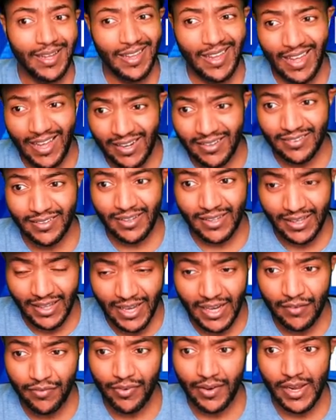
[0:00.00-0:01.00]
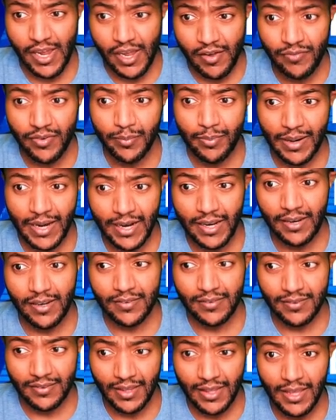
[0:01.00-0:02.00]
That is clear for everybody
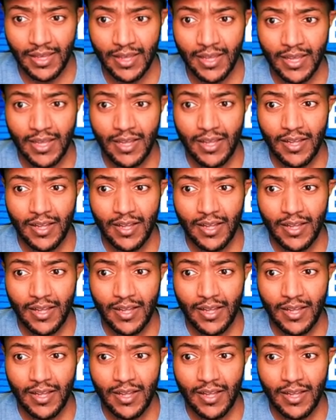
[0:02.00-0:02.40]
to see.